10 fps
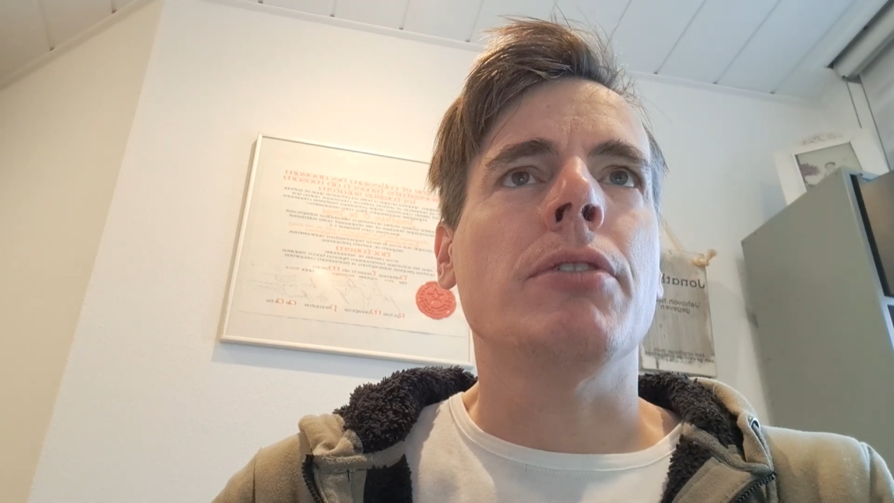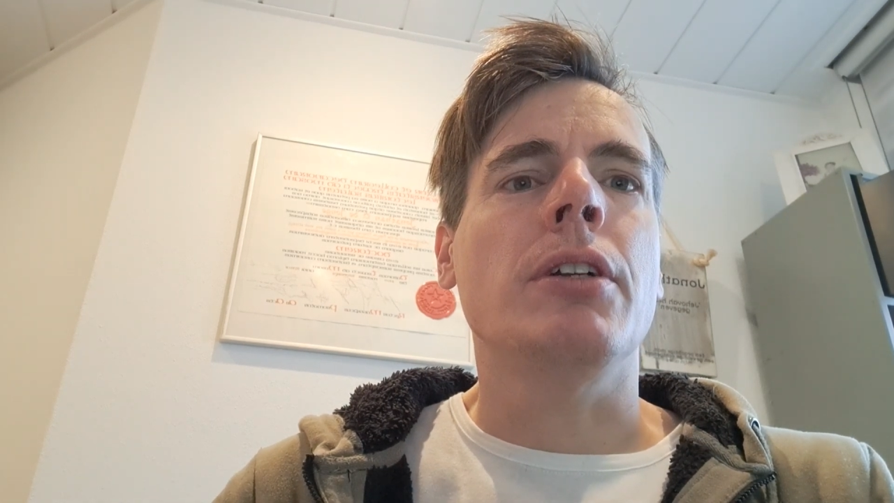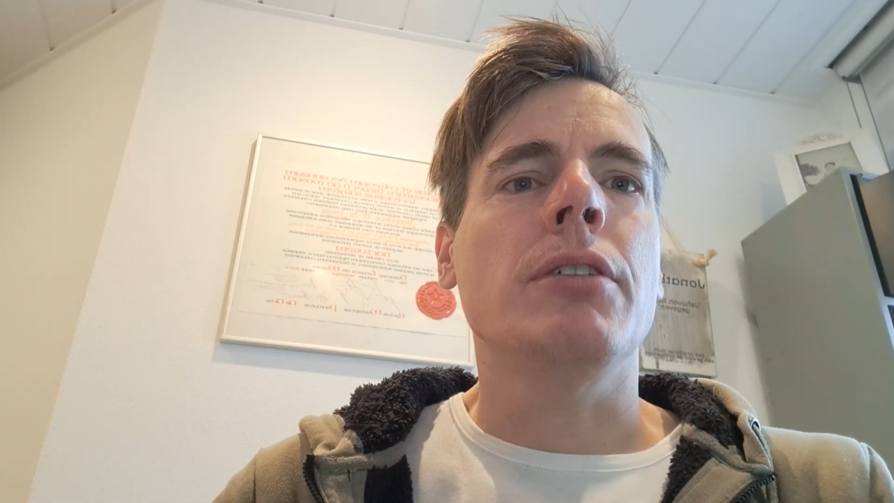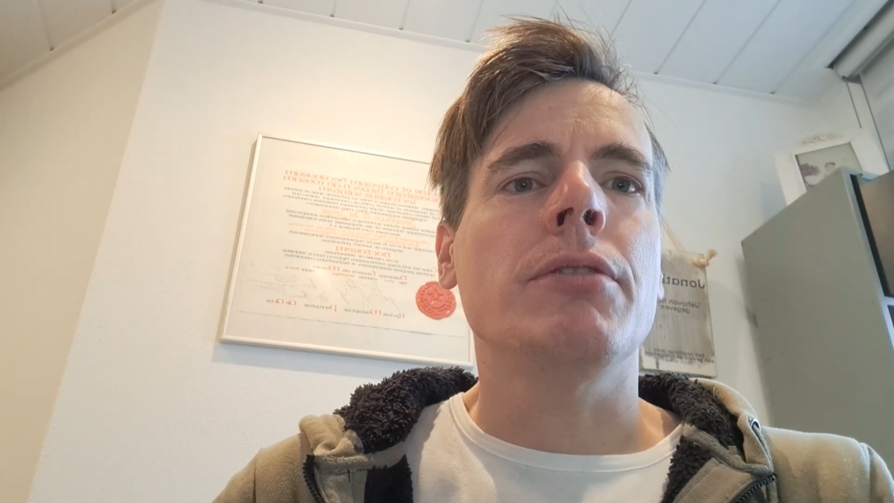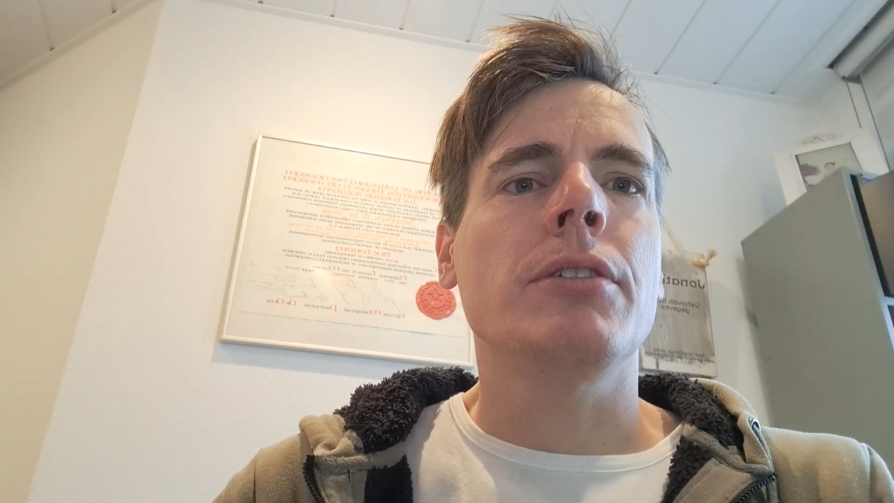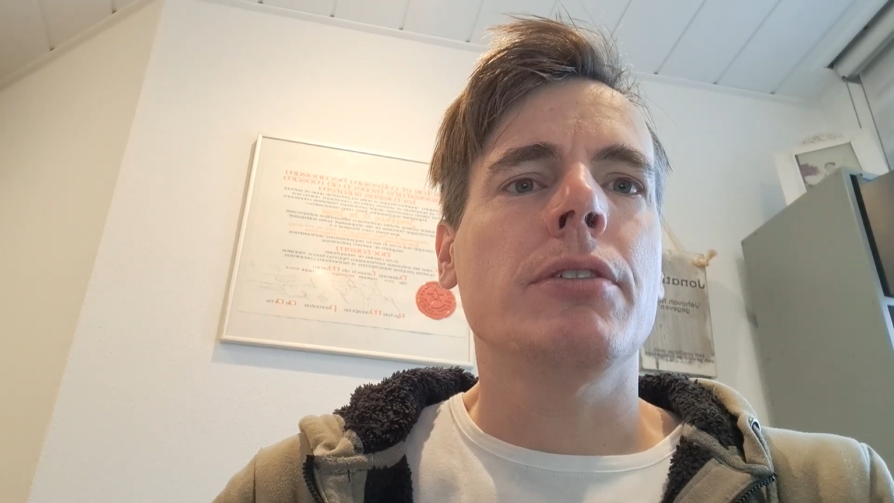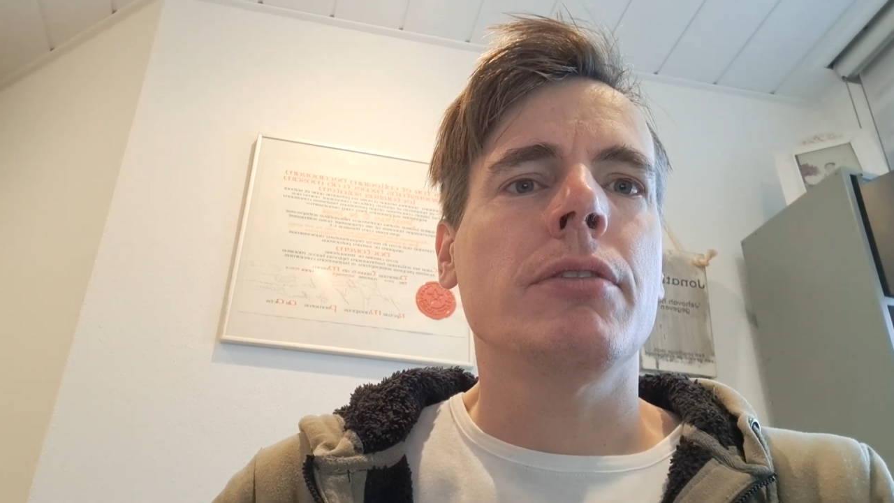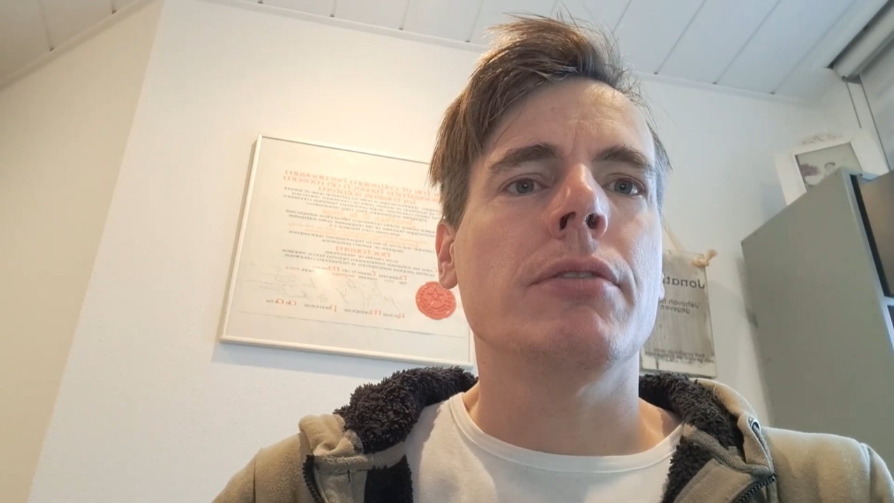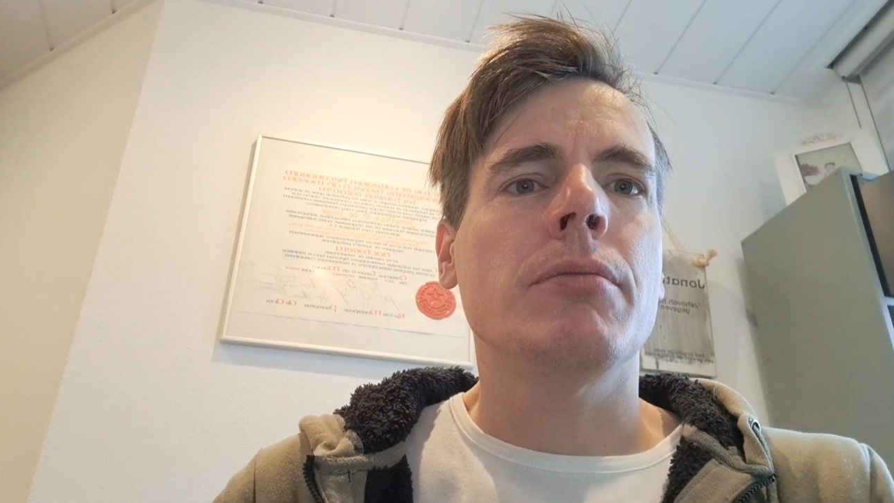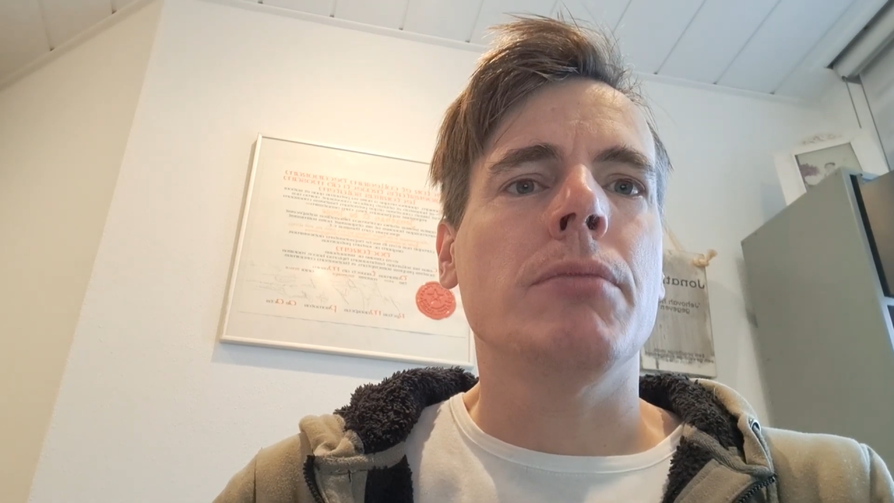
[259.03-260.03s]
delivered
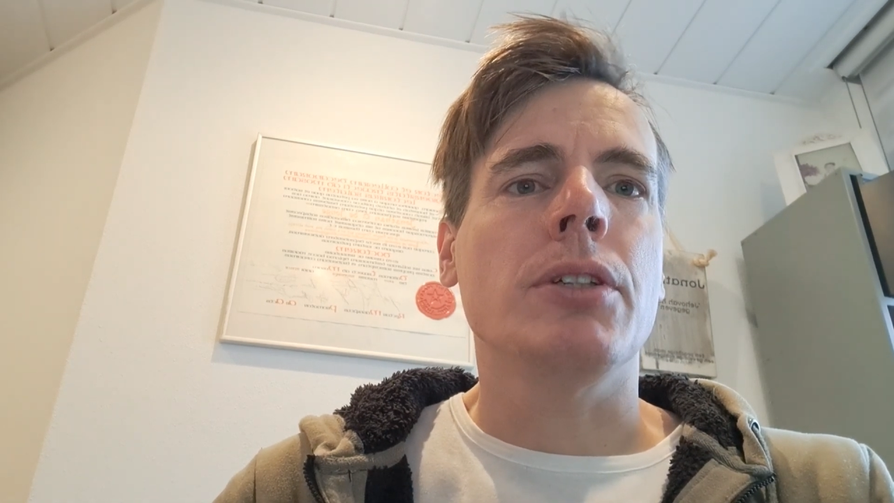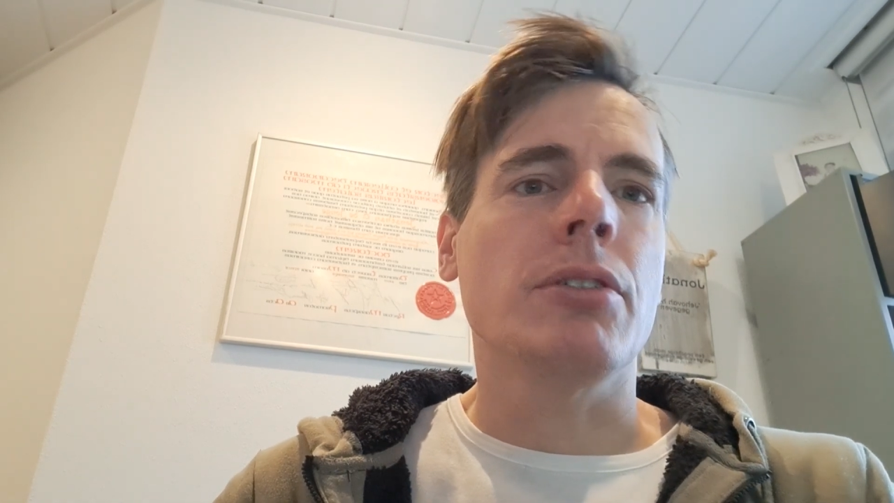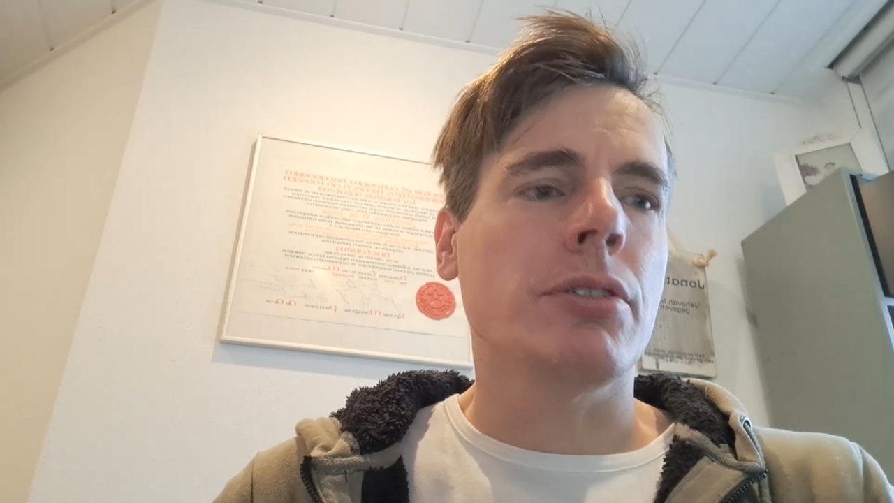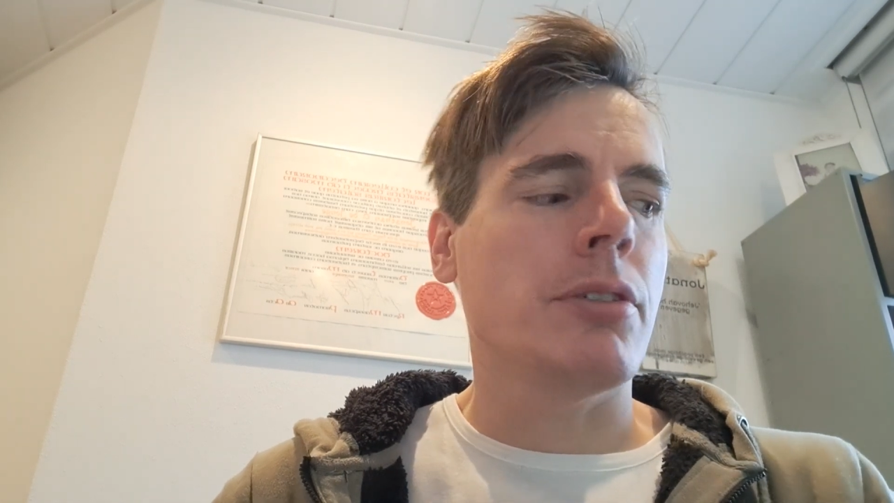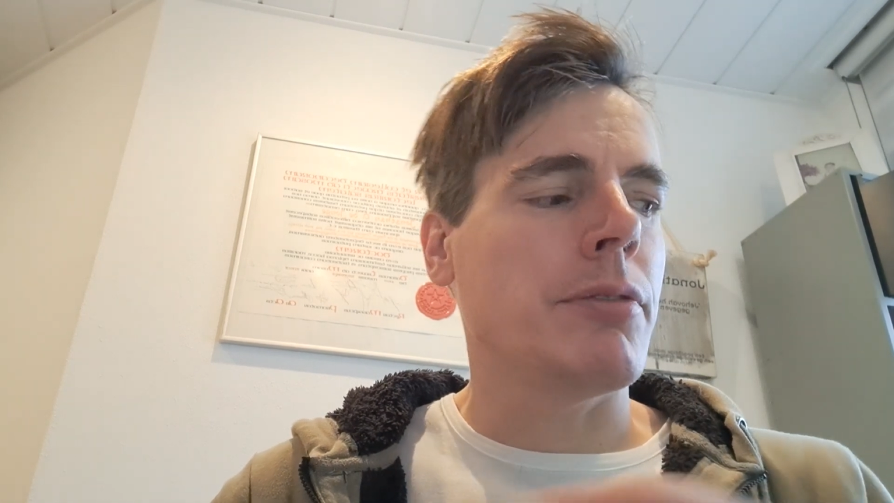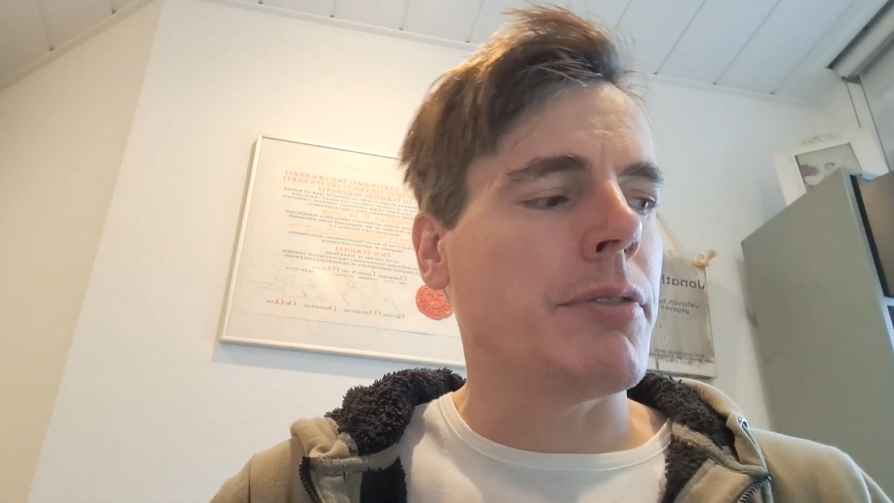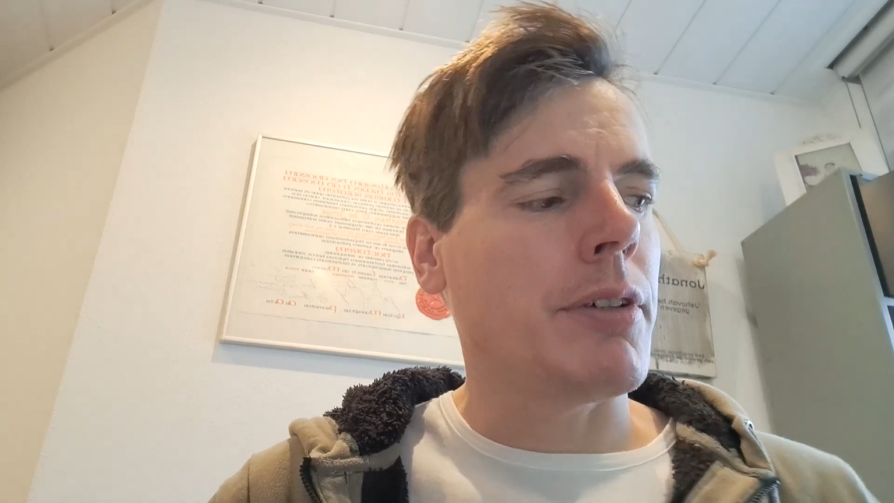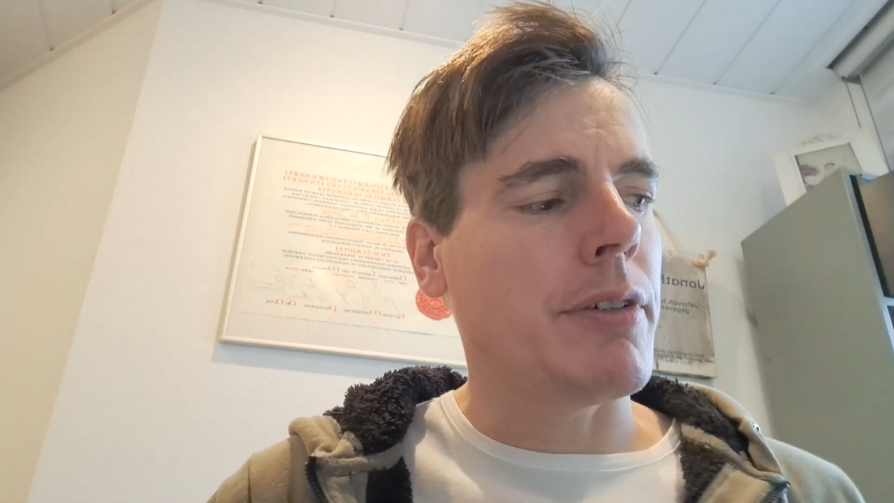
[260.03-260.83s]
because of,